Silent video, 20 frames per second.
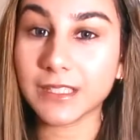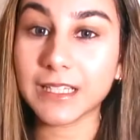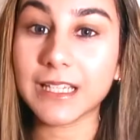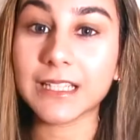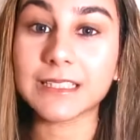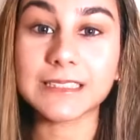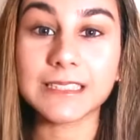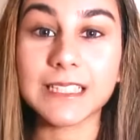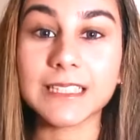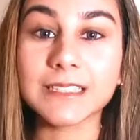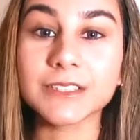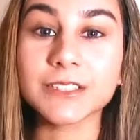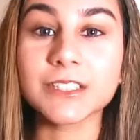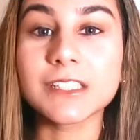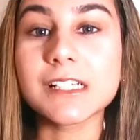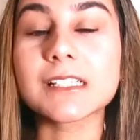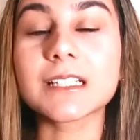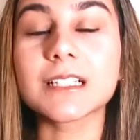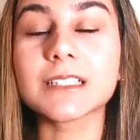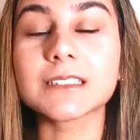
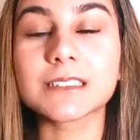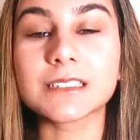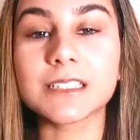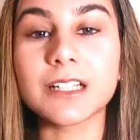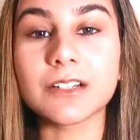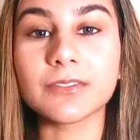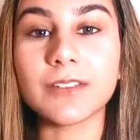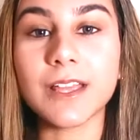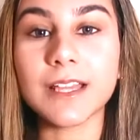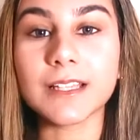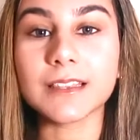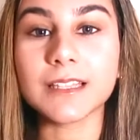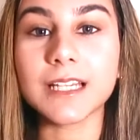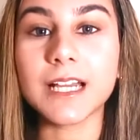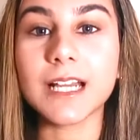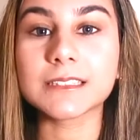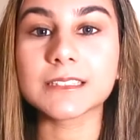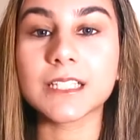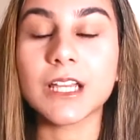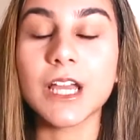accessories and stuff like
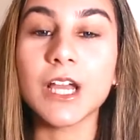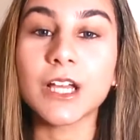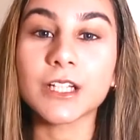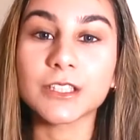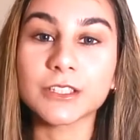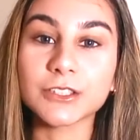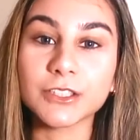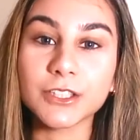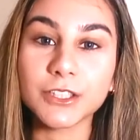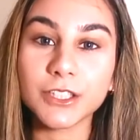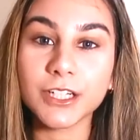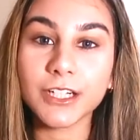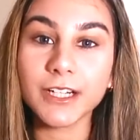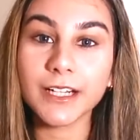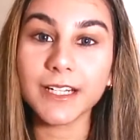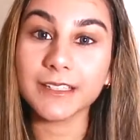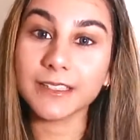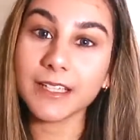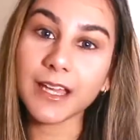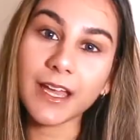that. So
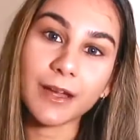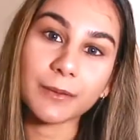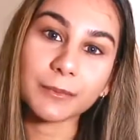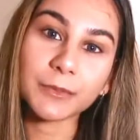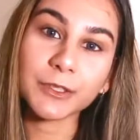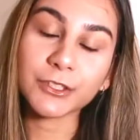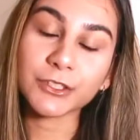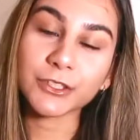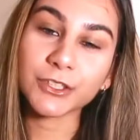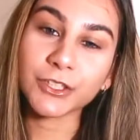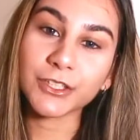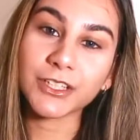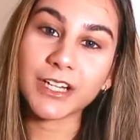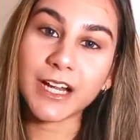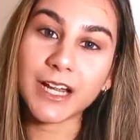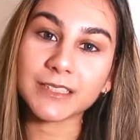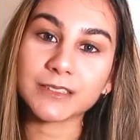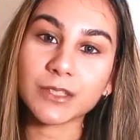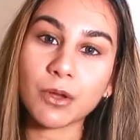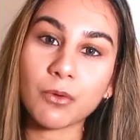yeah, I'm going to show you
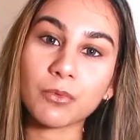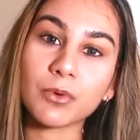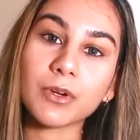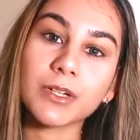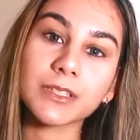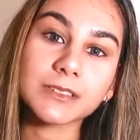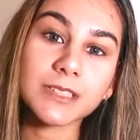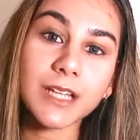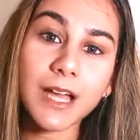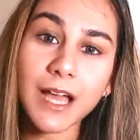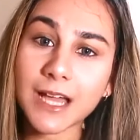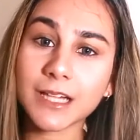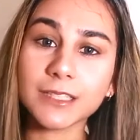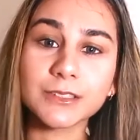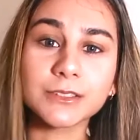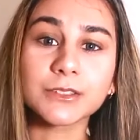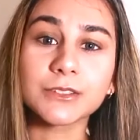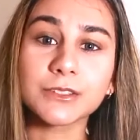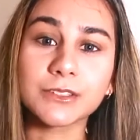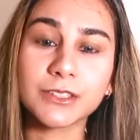guys what I
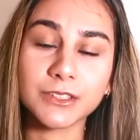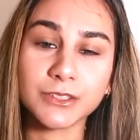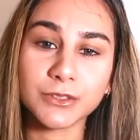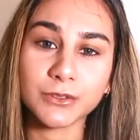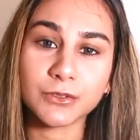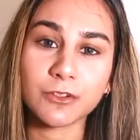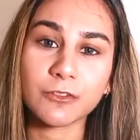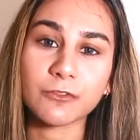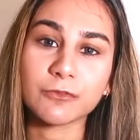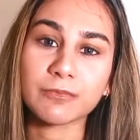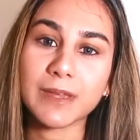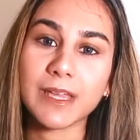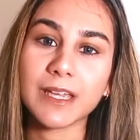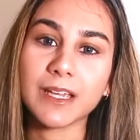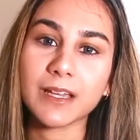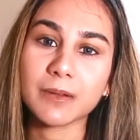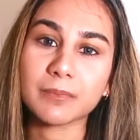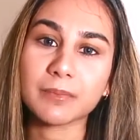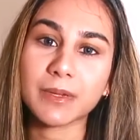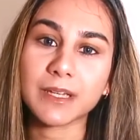do to sort of
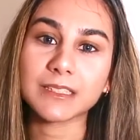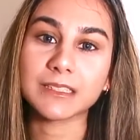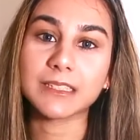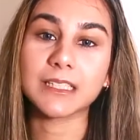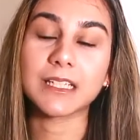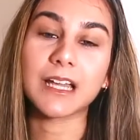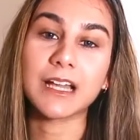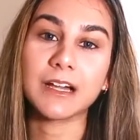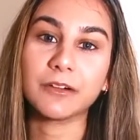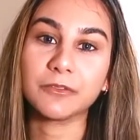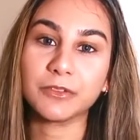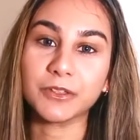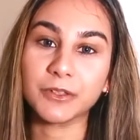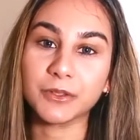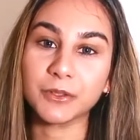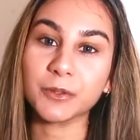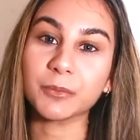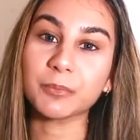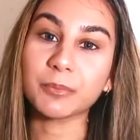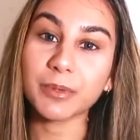make a basic outfit
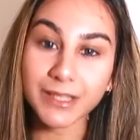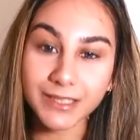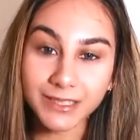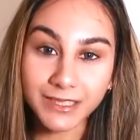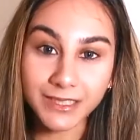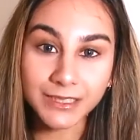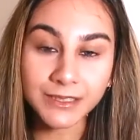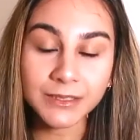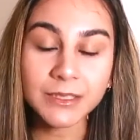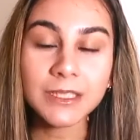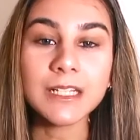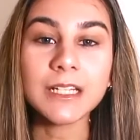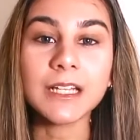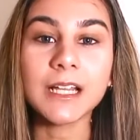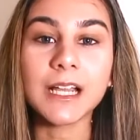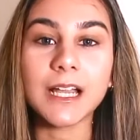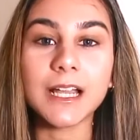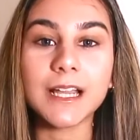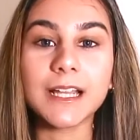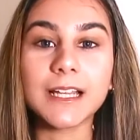look better.
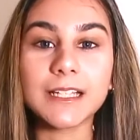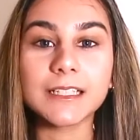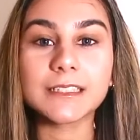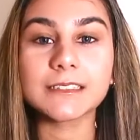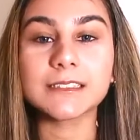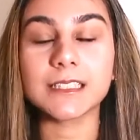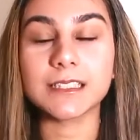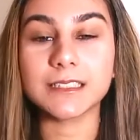And